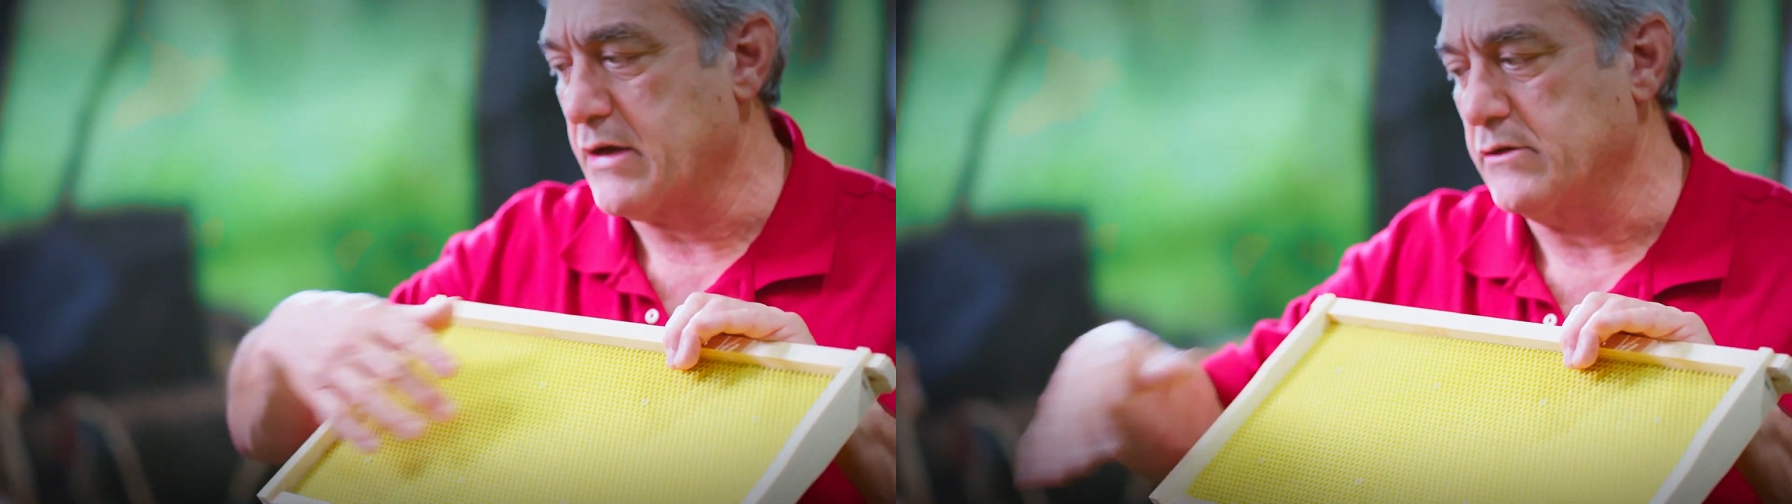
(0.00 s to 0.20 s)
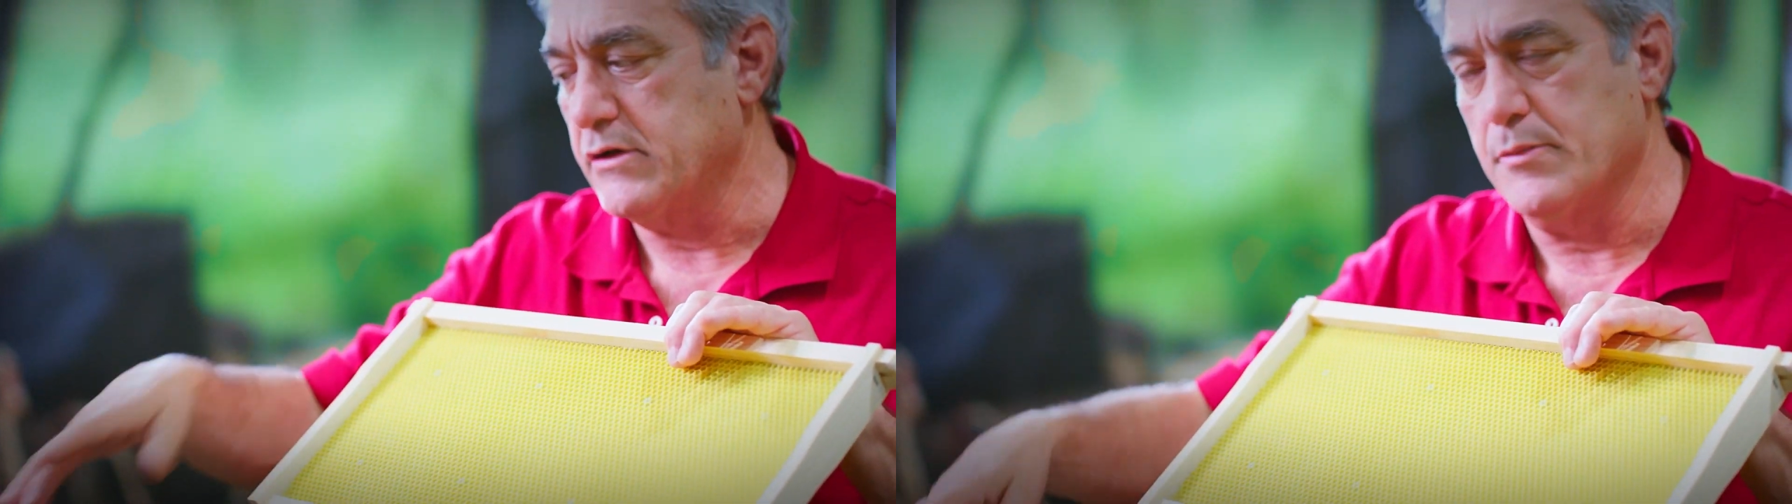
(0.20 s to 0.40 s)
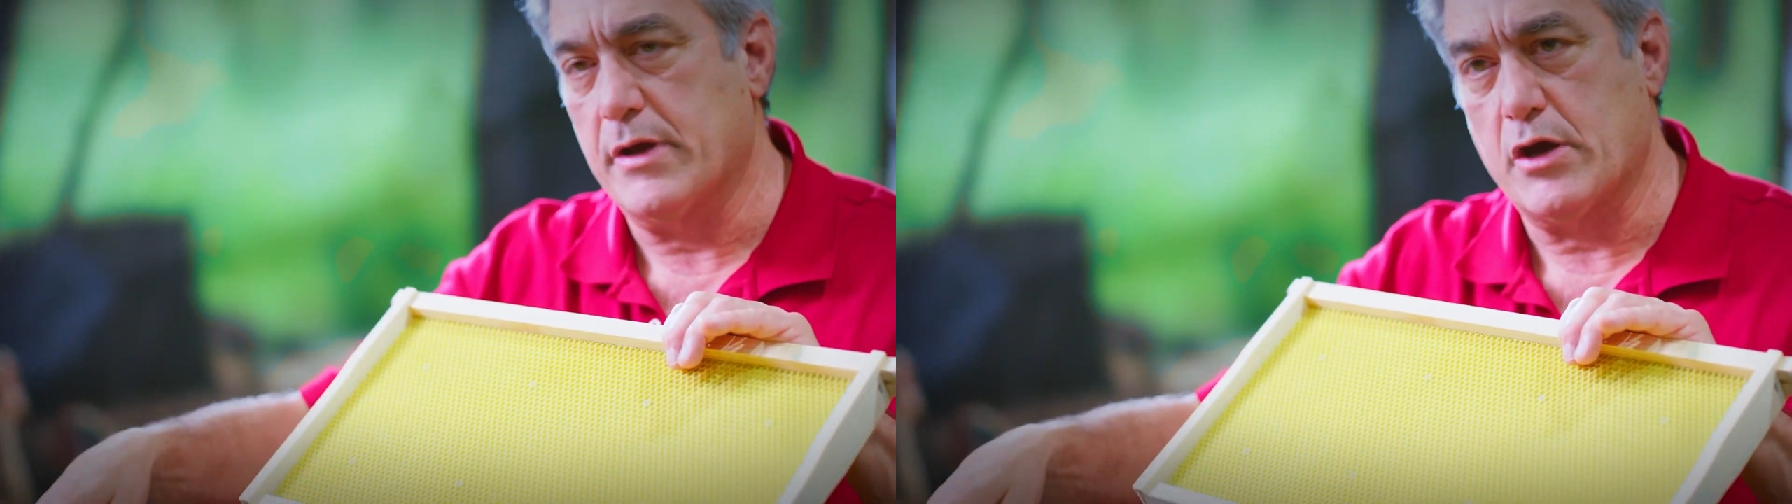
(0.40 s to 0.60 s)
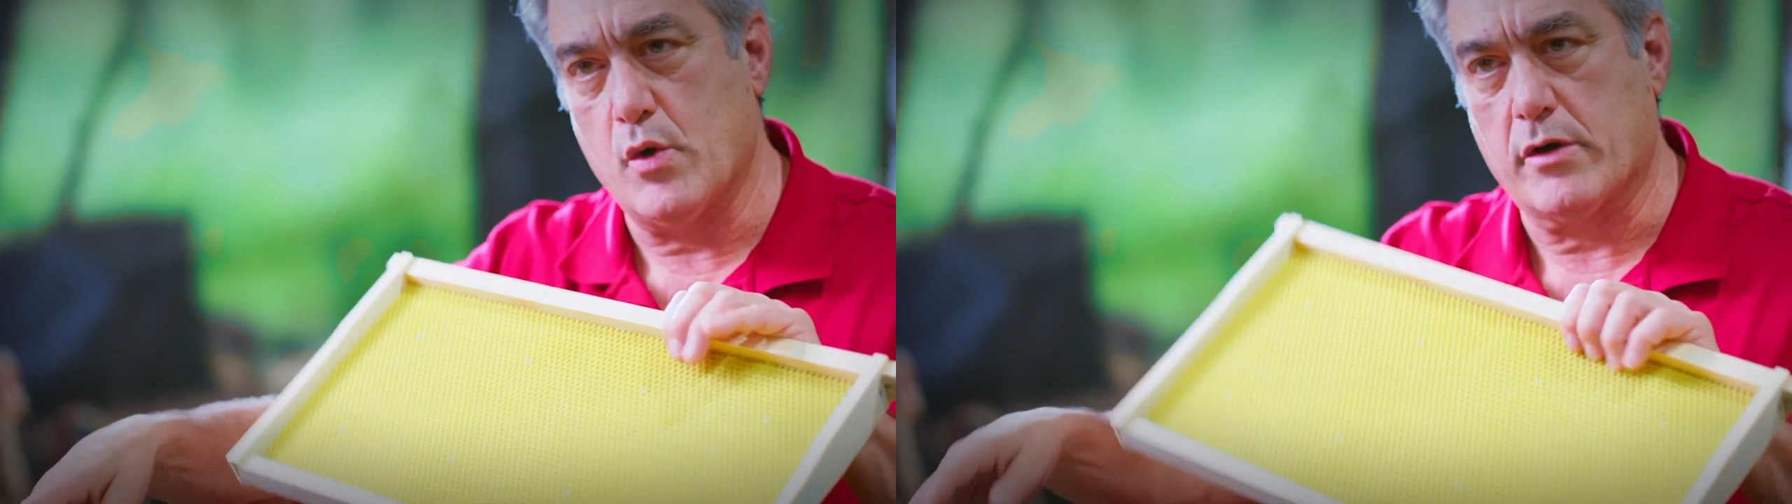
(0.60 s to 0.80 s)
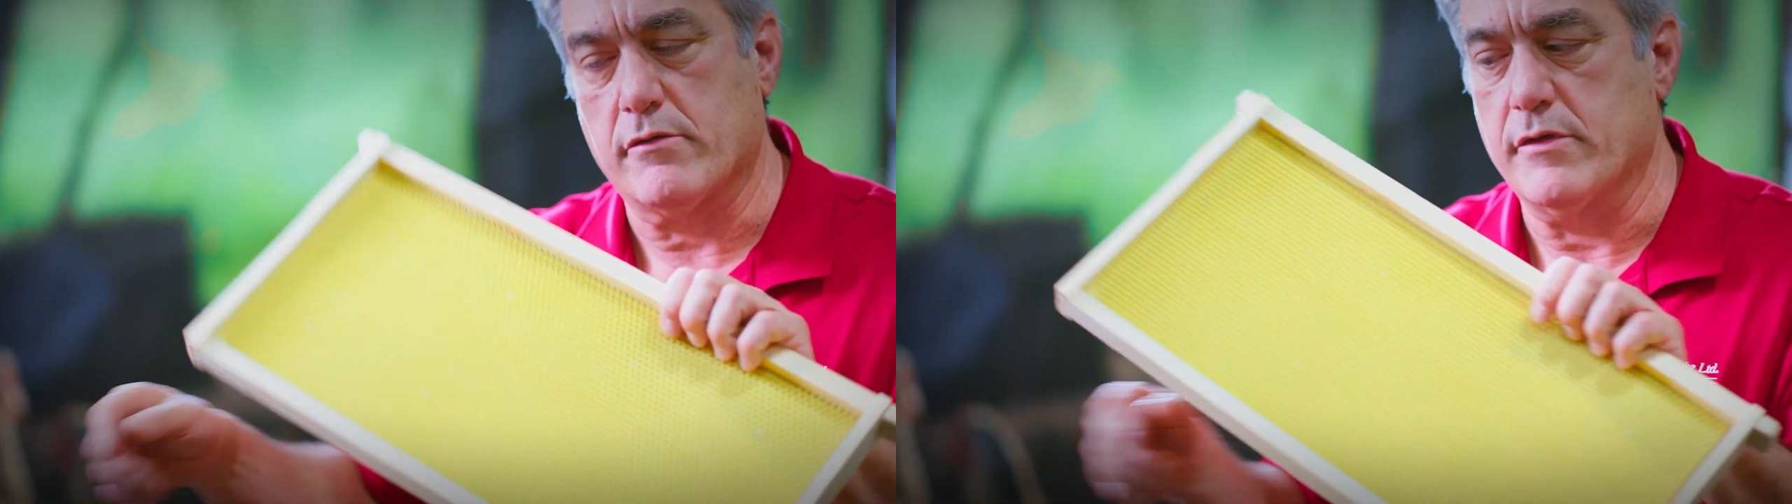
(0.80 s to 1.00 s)
little bit
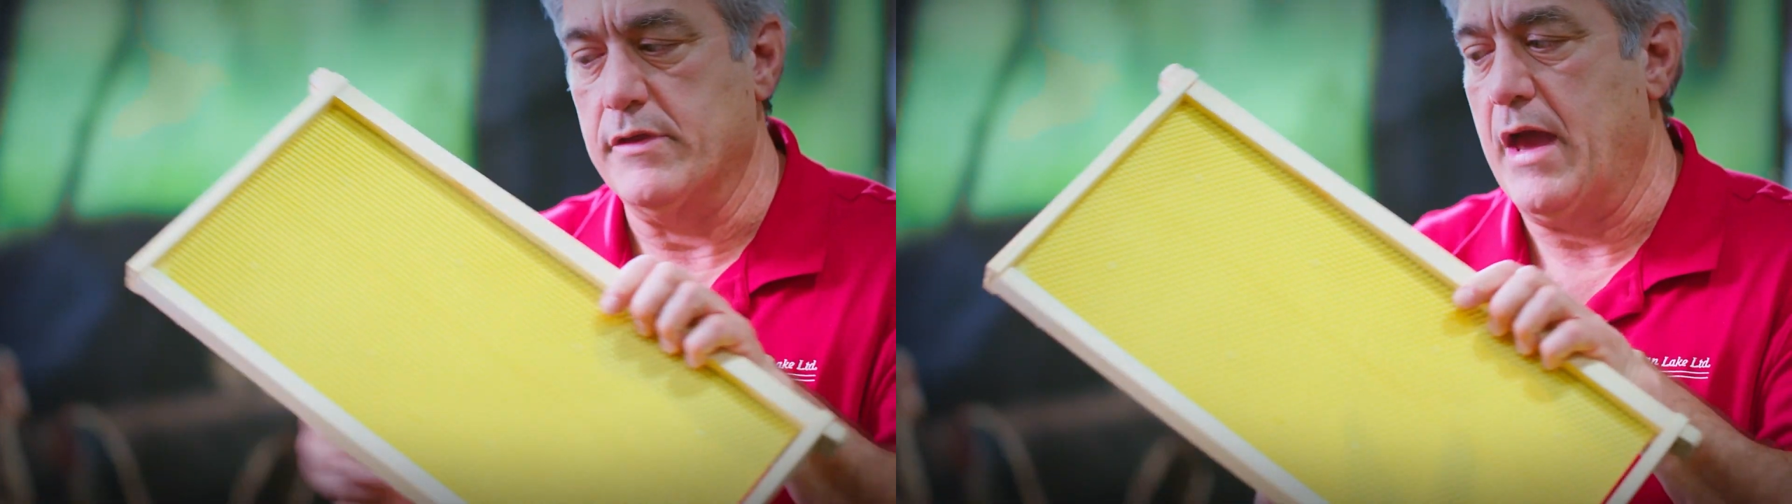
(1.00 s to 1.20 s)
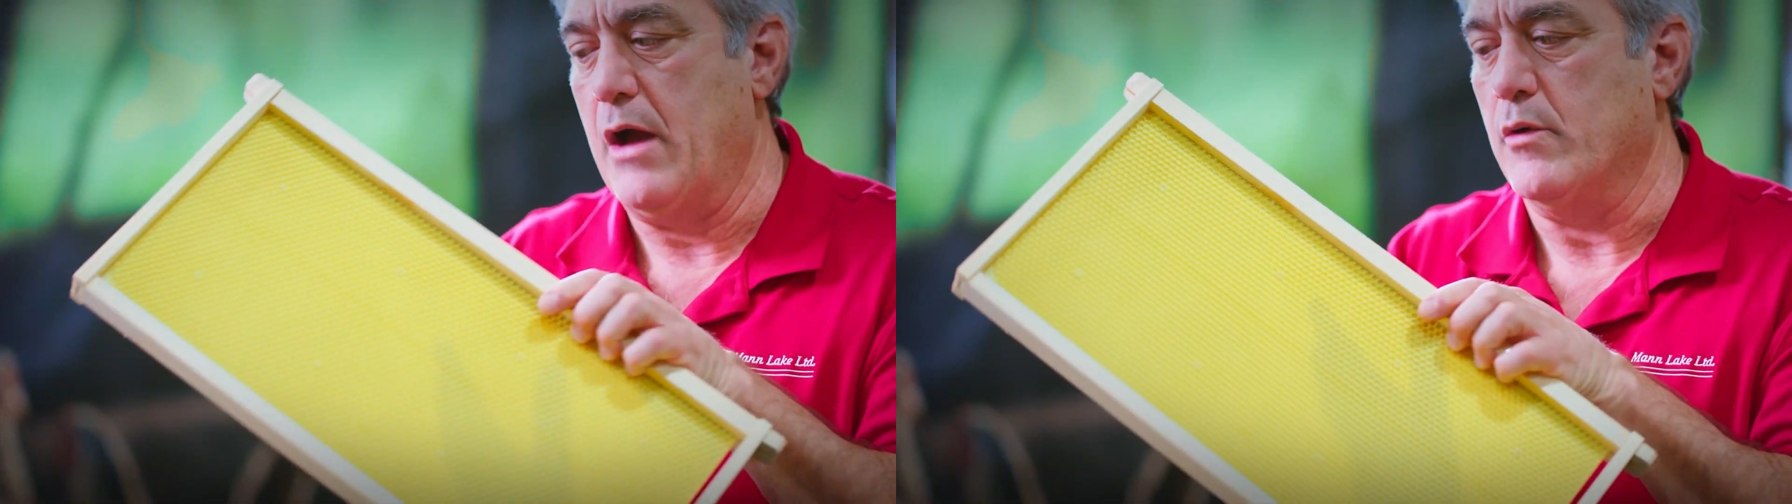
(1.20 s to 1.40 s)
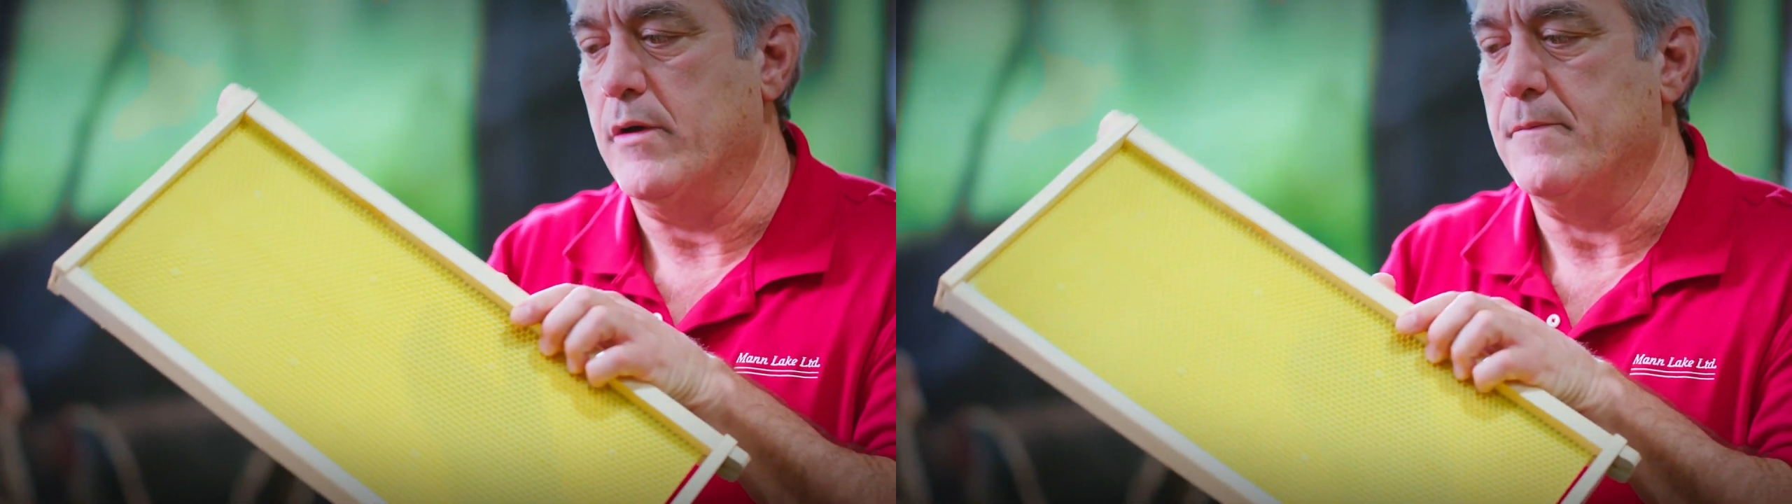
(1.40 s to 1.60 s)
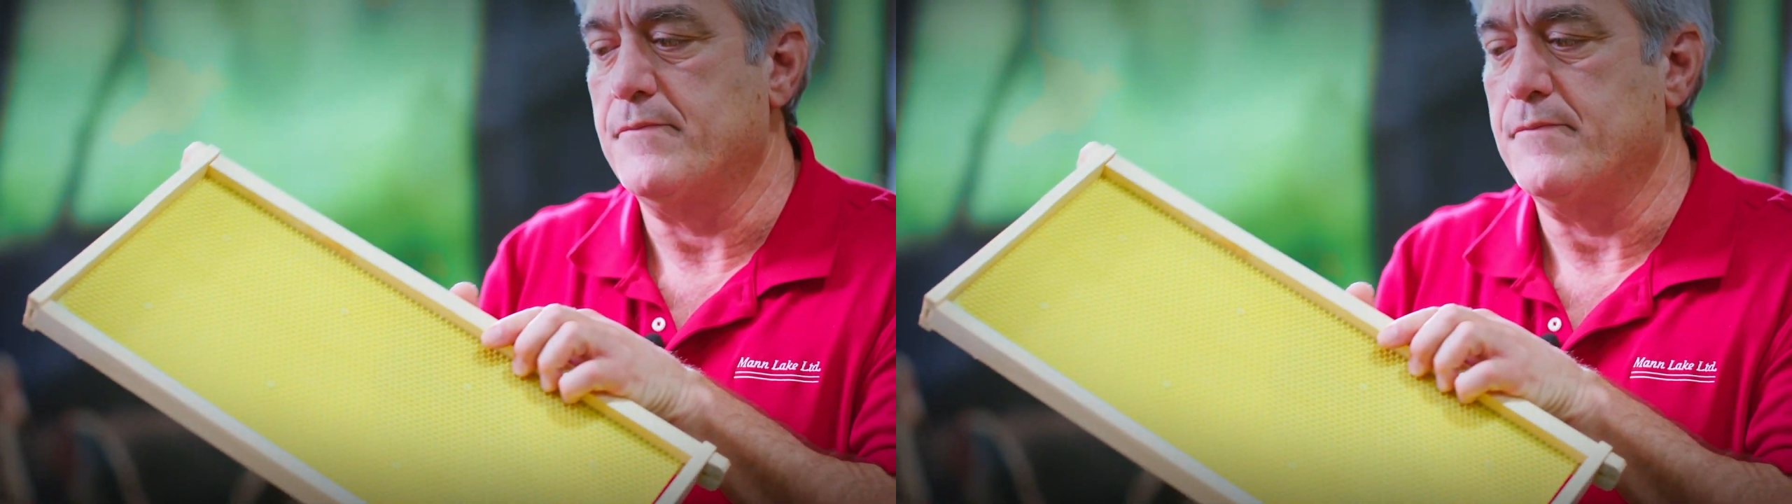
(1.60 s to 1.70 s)
quicker than that one.